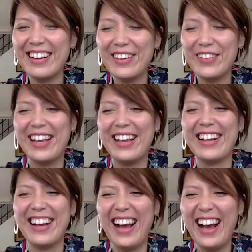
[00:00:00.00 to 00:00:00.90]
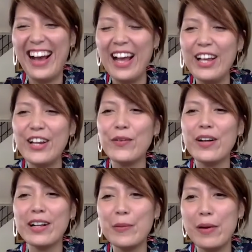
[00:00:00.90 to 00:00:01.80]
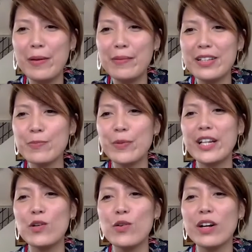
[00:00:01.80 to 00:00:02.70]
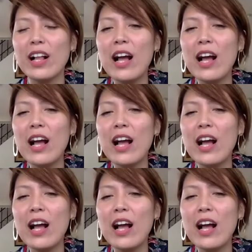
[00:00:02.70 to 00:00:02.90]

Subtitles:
Okay. You're welcome, Mom. That's pretty cool.